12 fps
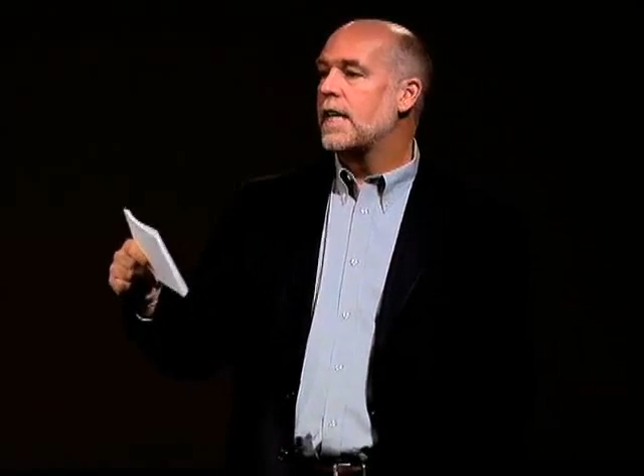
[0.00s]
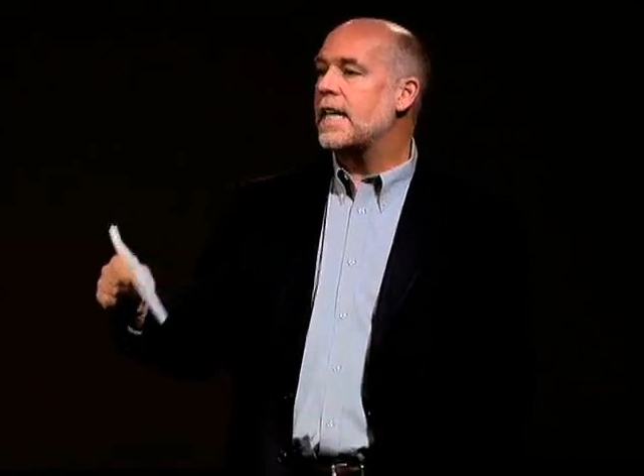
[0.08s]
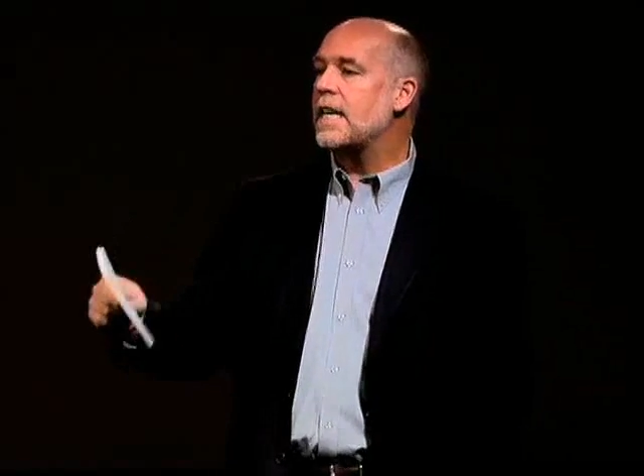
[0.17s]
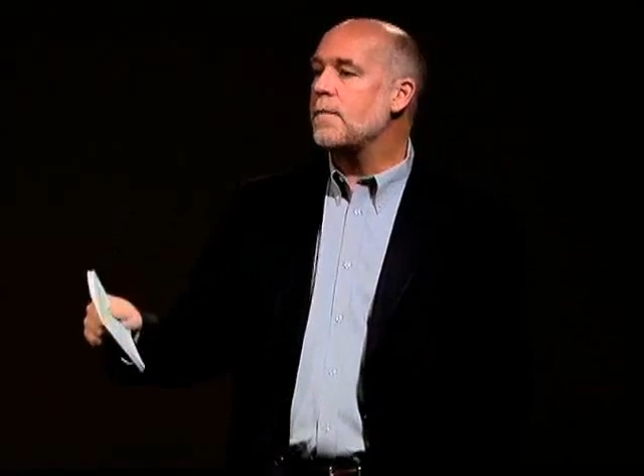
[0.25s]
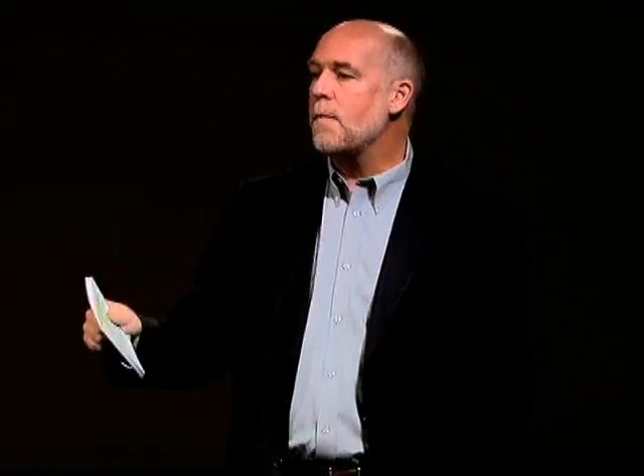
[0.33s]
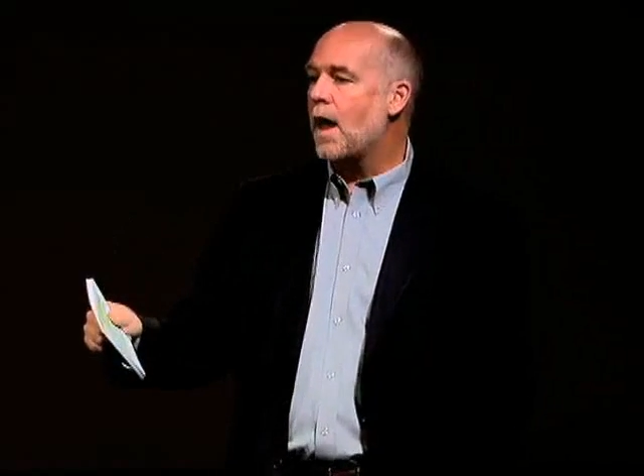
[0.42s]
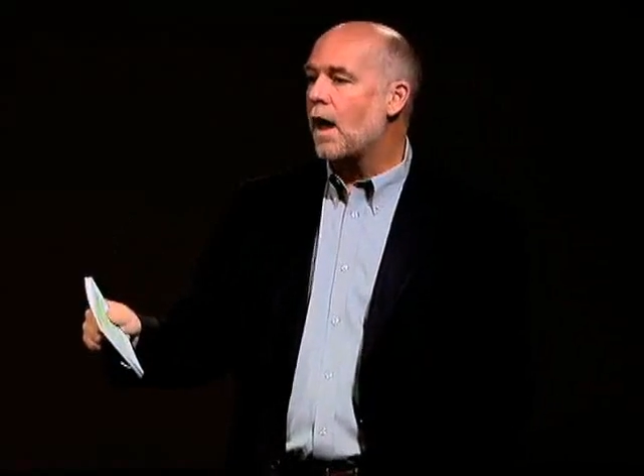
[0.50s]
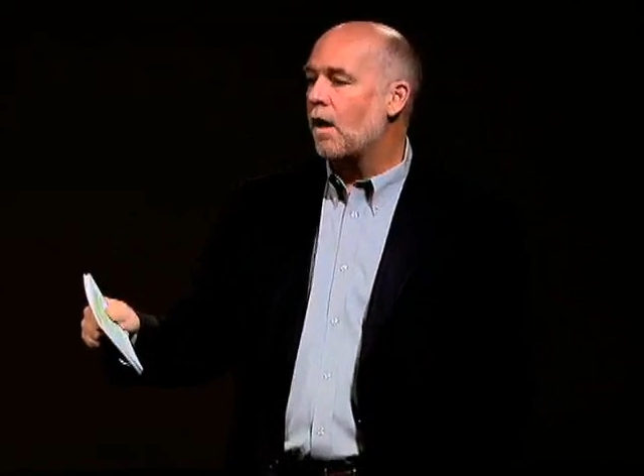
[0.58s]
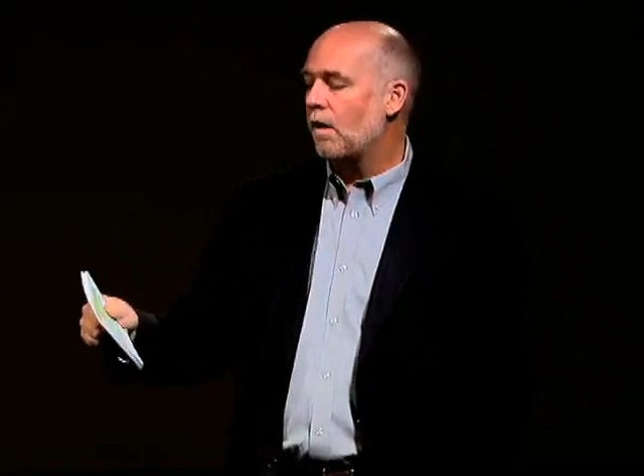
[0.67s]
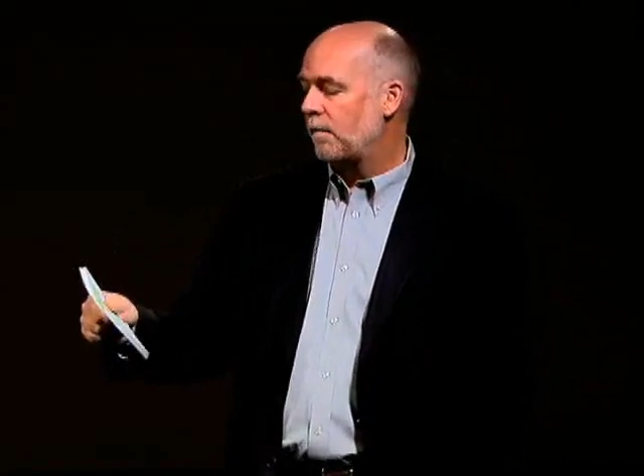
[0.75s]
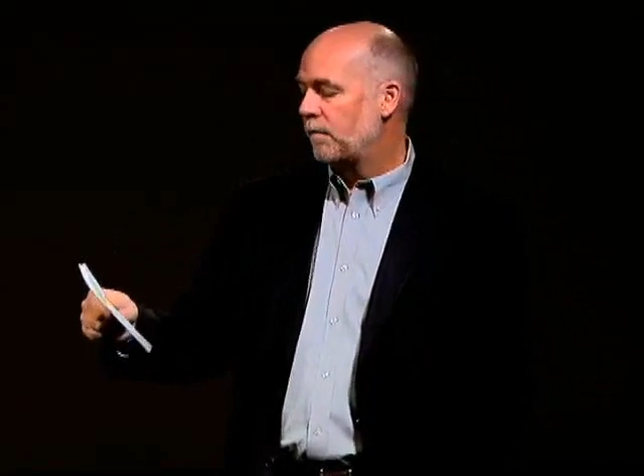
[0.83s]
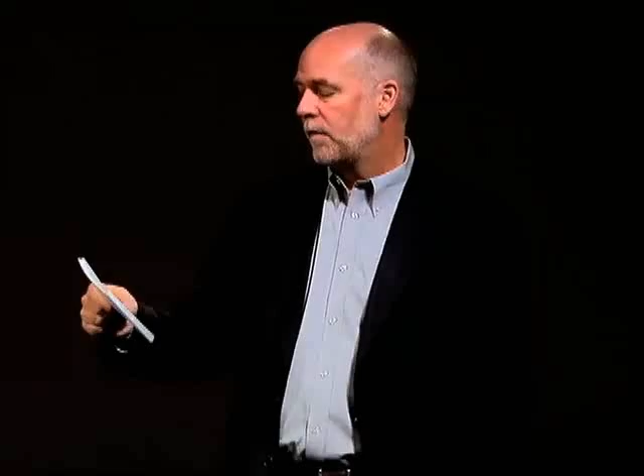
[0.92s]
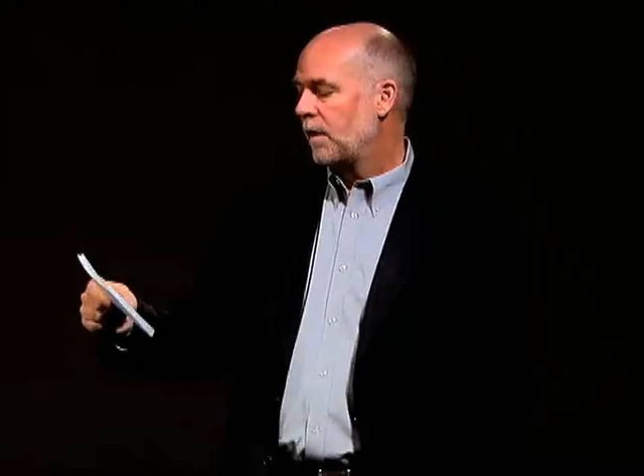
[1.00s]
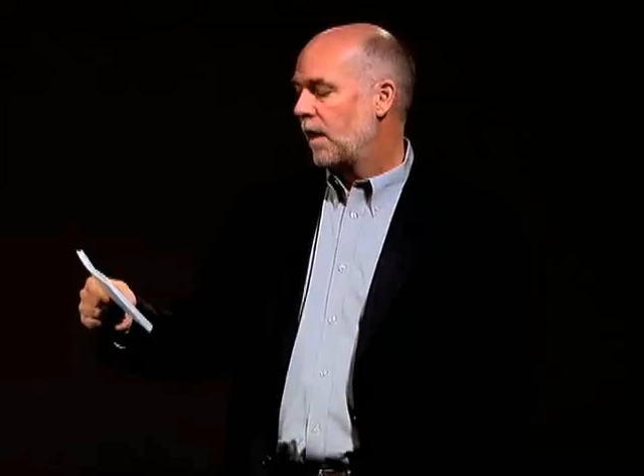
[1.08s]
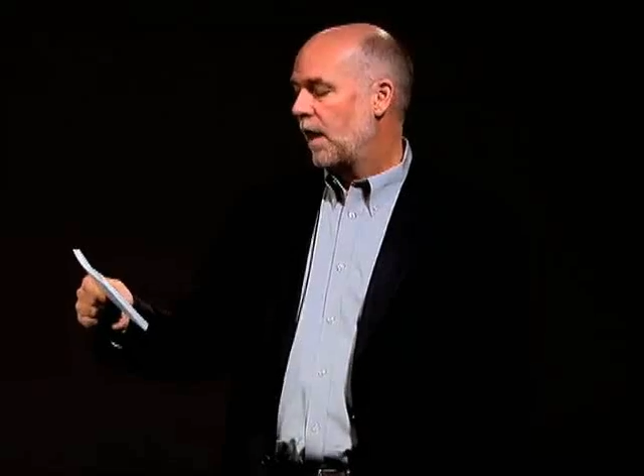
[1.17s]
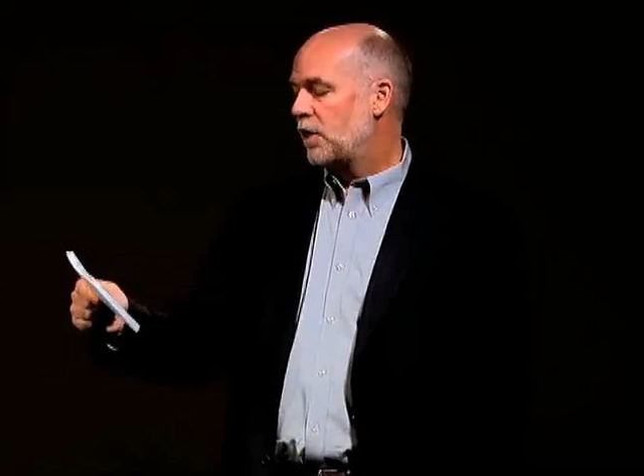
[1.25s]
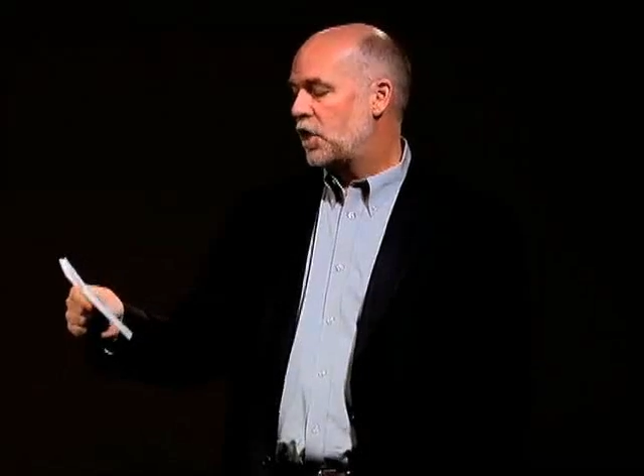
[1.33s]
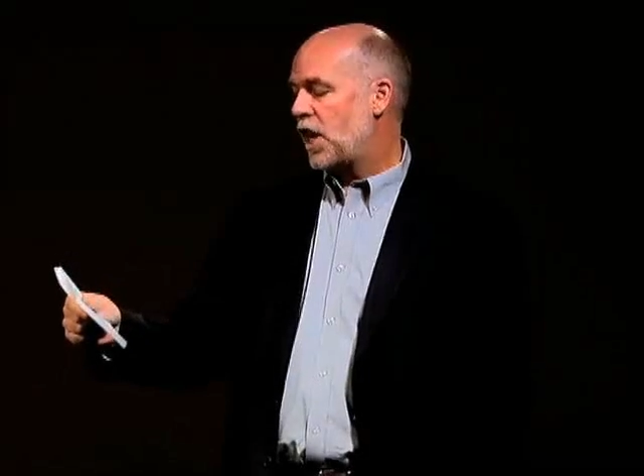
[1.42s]
email,
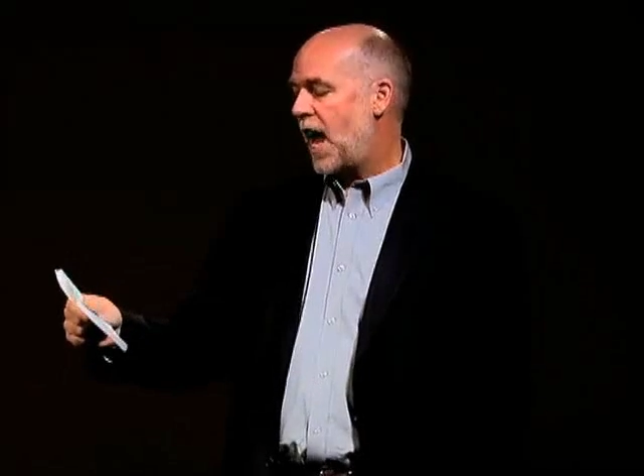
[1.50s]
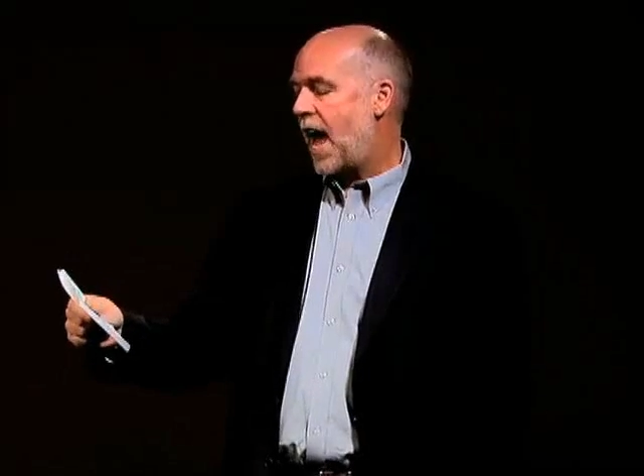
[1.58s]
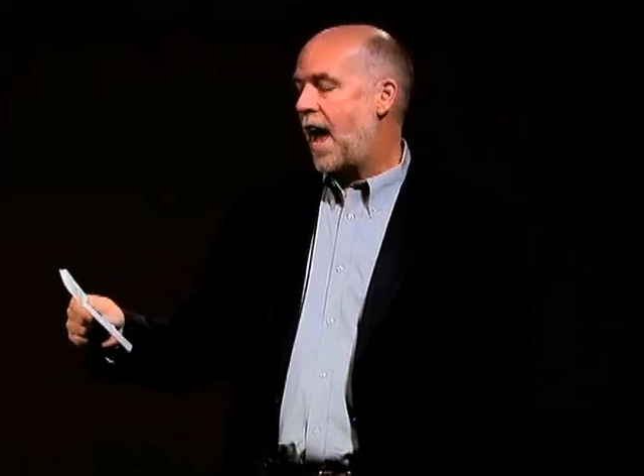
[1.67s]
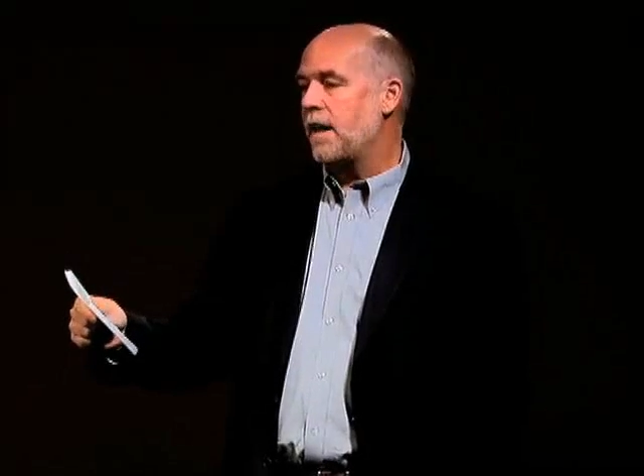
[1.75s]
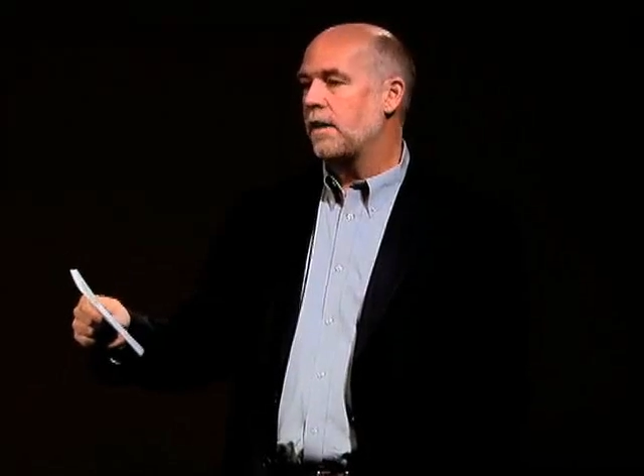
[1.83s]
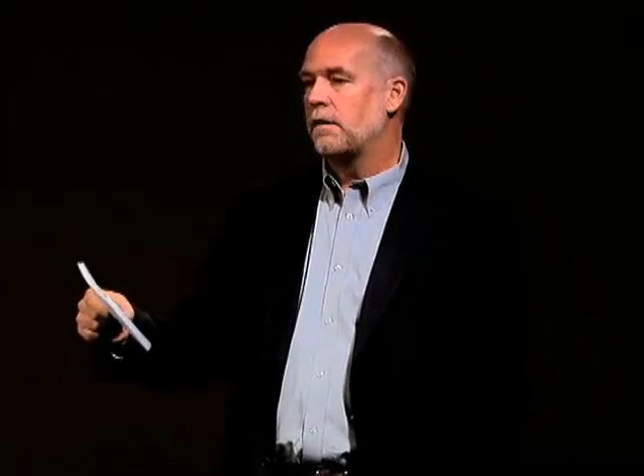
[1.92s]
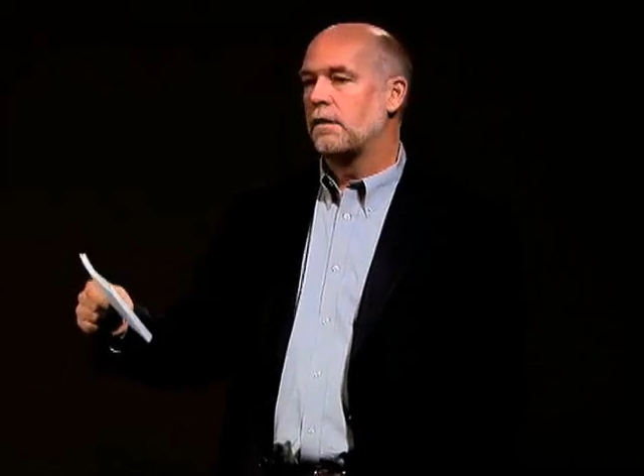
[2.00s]
chat,